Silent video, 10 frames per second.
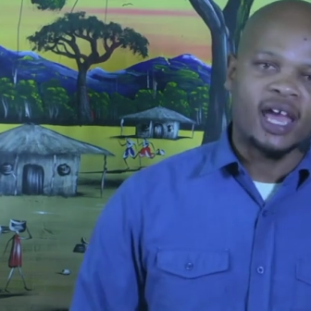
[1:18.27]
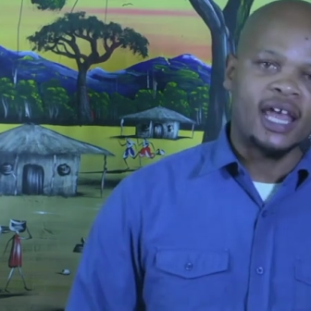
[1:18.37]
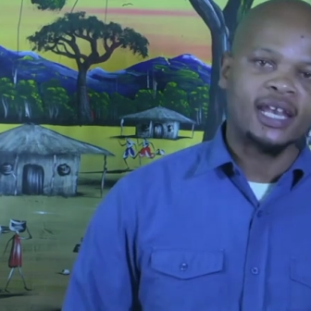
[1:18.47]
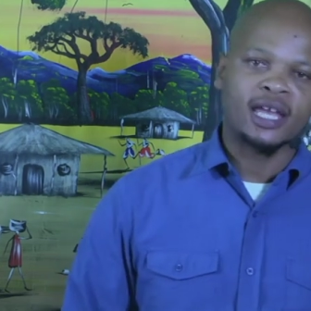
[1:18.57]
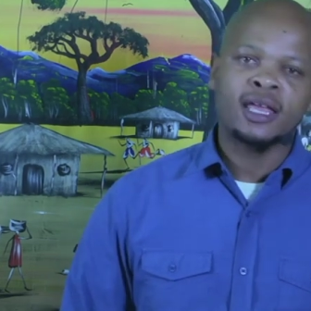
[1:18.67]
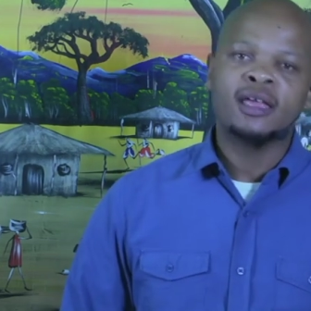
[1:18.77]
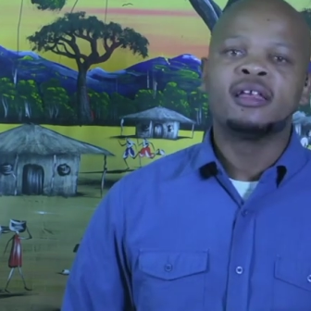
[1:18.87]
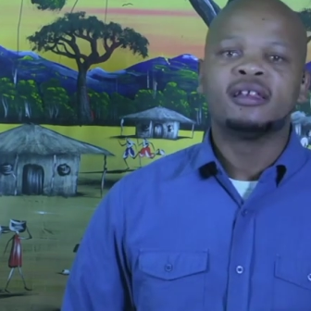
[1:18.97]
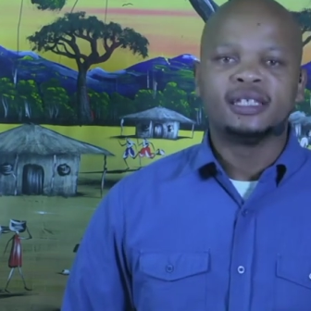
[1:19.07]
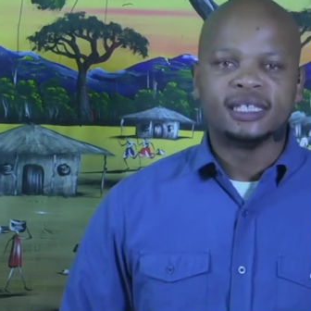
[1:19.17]
and a
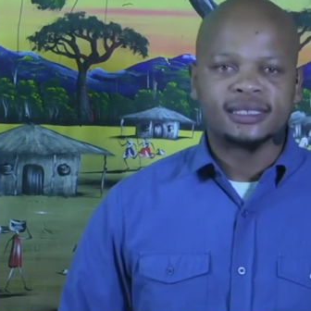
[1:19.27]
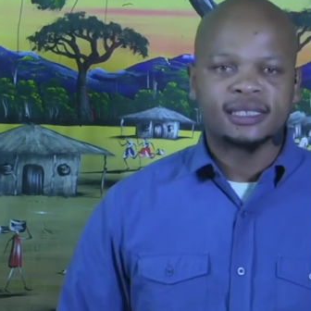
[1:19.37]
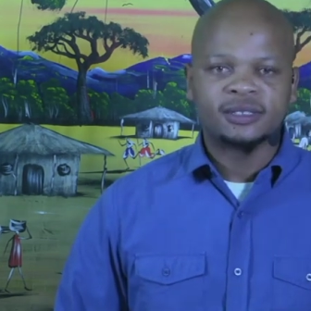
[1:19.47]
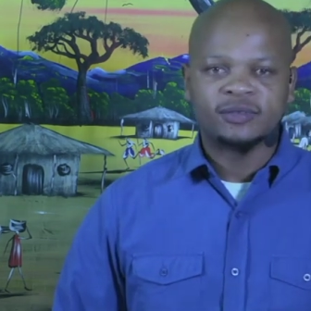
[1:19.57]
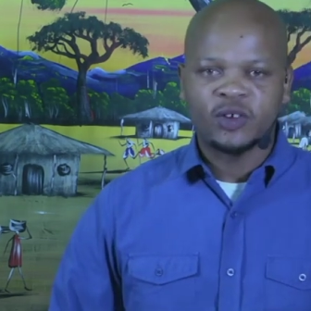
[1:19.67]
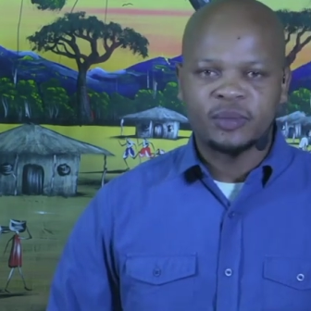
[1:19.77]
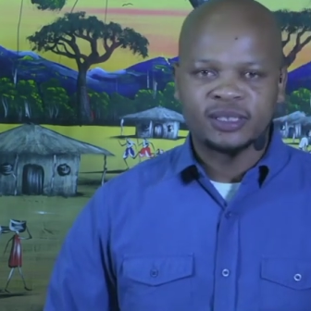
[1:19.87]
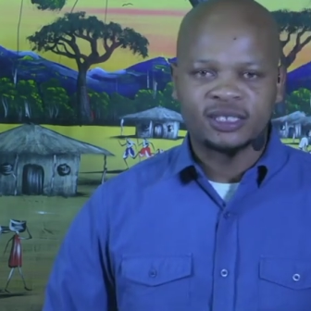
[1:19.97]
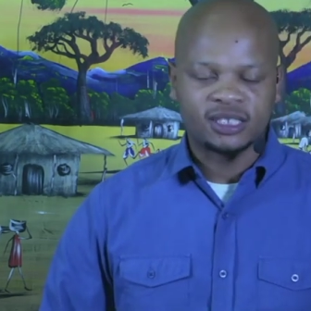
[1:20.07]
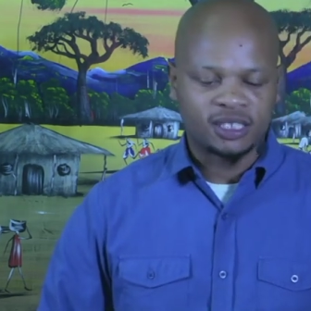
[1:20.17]
descriptive
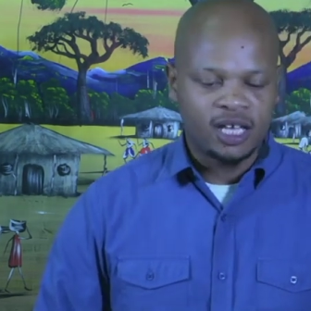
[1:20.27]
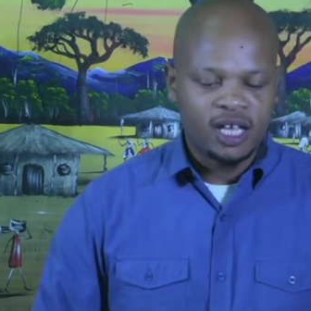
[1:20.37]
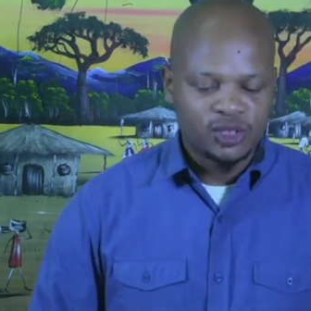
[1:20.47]
composition,